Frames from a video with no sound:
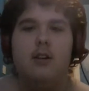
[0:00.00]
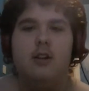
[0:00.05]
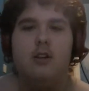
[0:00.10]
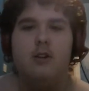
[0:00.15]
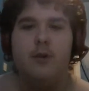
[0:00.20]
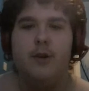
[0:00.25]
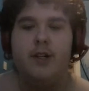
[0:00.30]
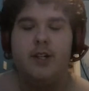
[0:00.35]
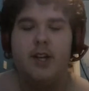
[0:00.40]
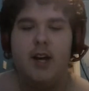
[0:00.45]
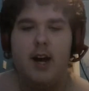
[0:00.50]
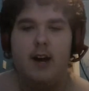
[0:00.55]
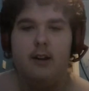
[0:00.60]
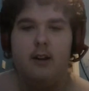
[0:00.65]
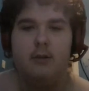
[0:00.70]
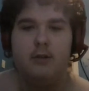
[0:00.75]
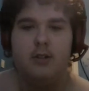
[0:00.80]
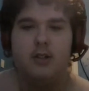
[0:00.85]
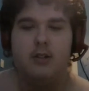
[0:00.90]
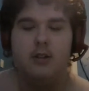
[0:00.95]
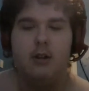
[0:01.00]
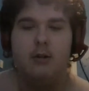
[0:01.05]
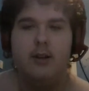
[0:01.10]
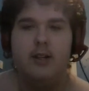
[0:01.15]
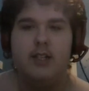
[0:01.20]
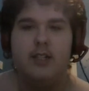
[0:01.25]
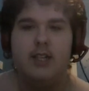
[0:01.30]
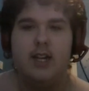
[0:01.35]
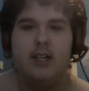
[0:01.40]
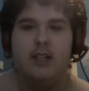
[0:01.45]
To which Kylo slowly
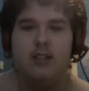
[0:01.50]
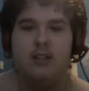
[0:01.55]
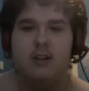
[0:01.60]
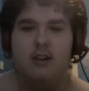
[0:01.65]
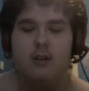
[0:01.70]
stands